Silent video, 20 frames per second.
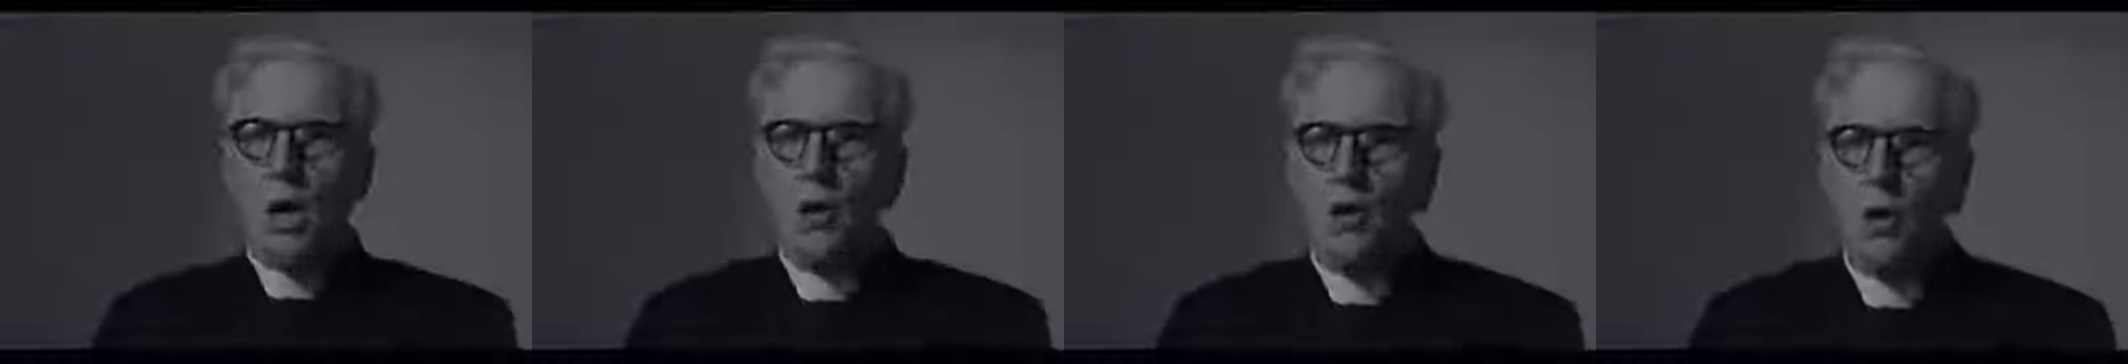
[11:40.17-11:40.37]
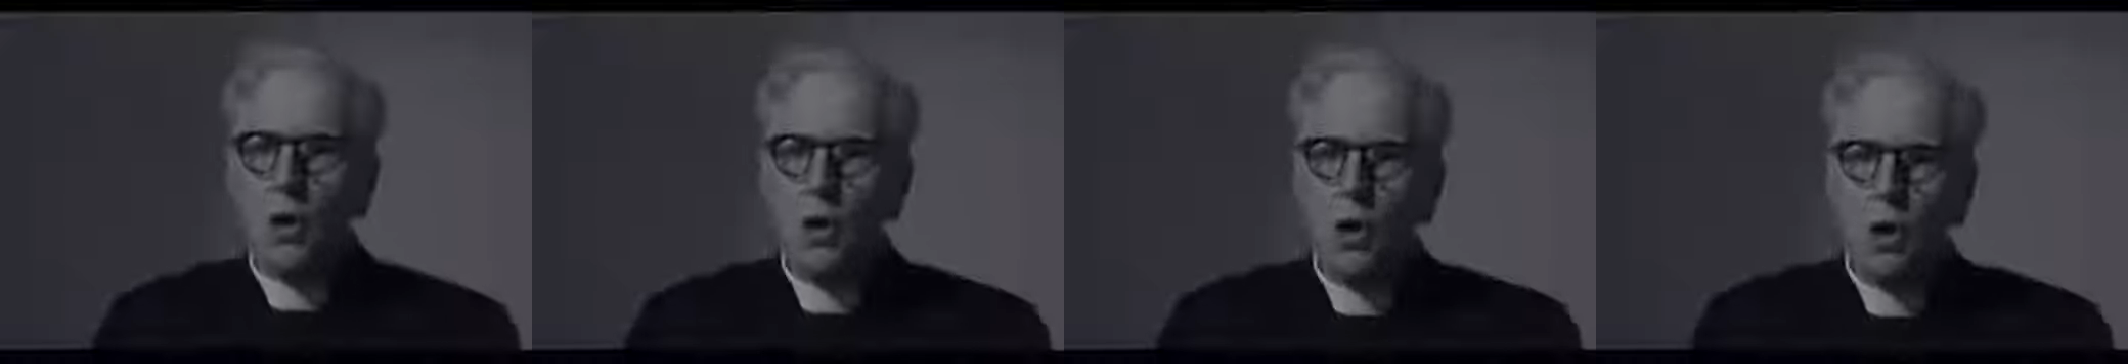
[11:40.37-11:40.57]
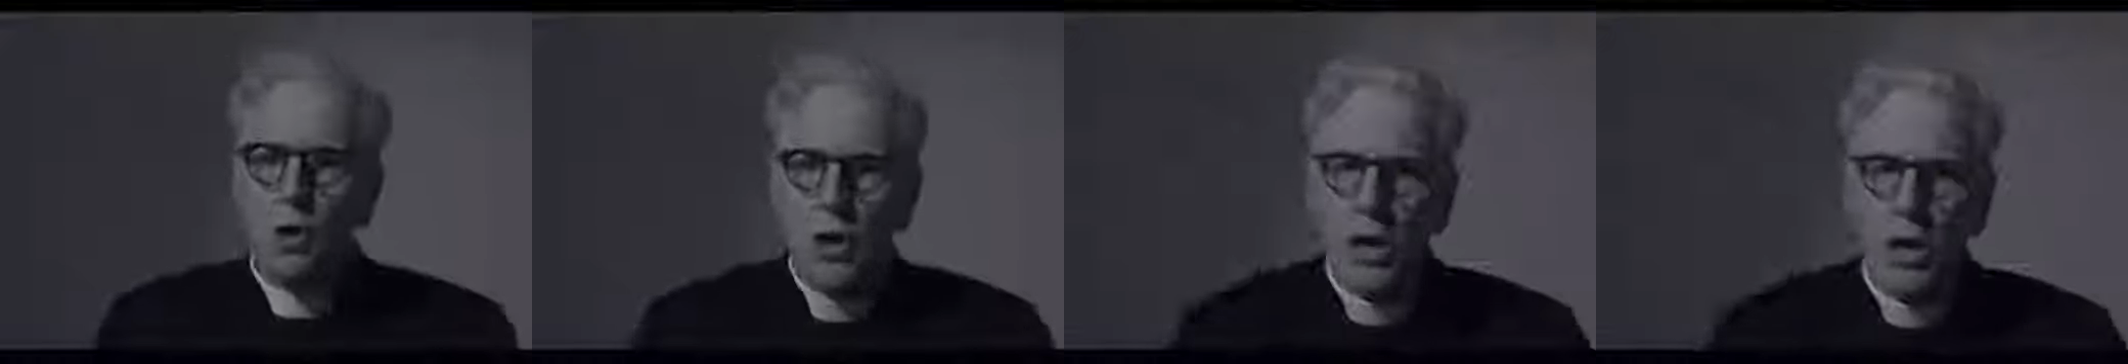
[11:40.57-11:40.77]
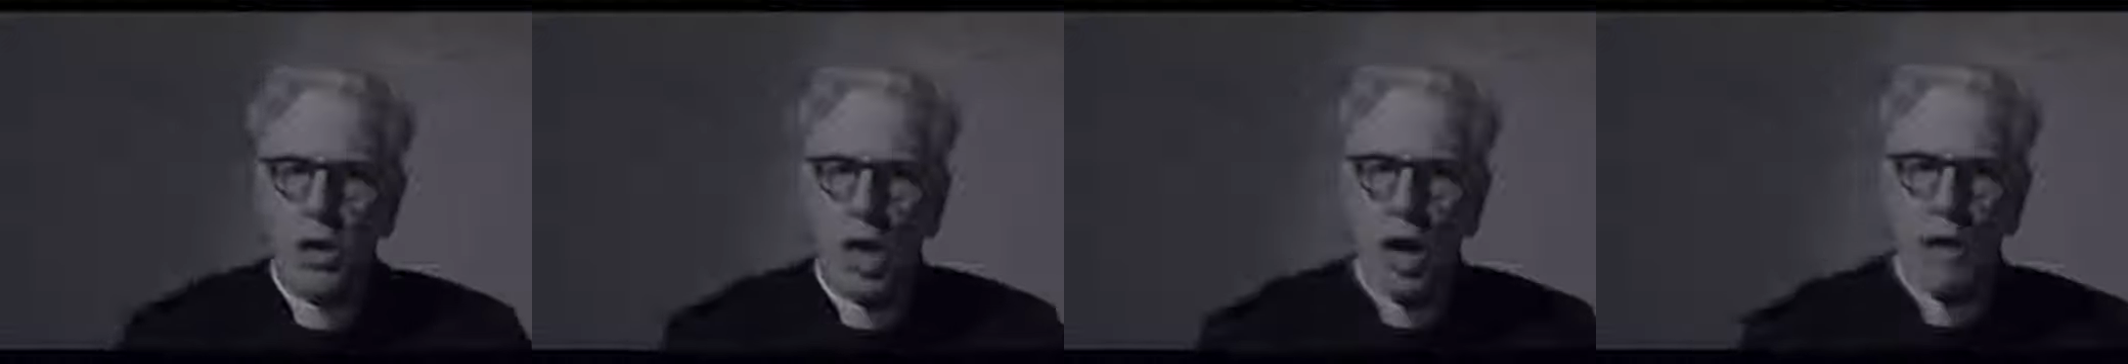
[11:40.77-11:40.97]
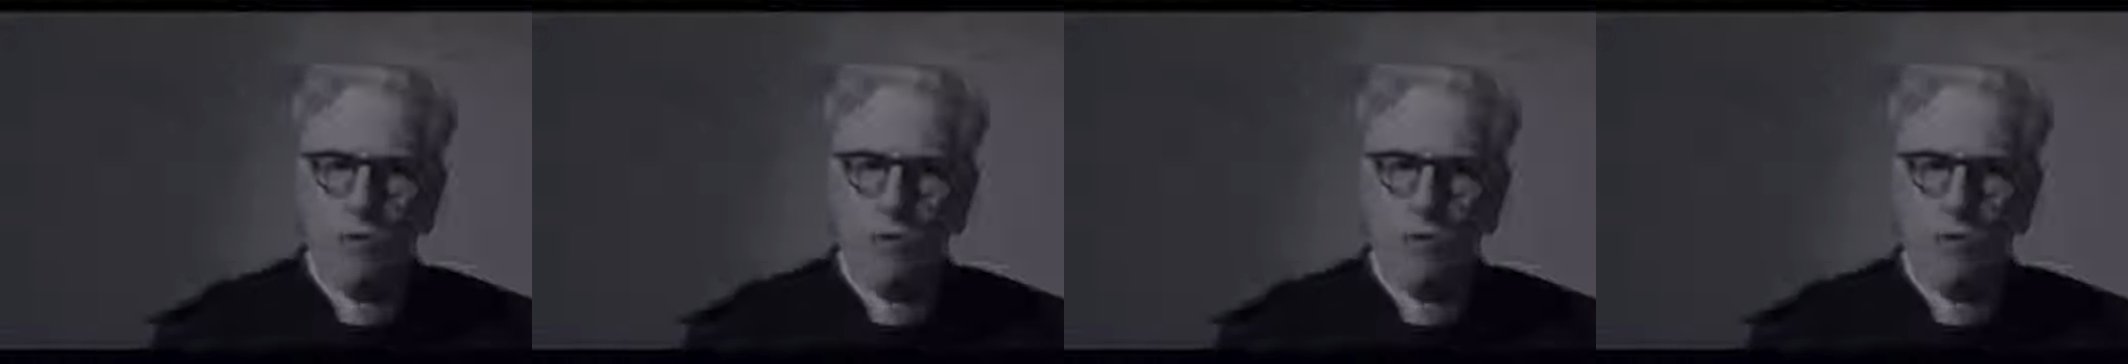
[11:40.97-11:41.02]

You look in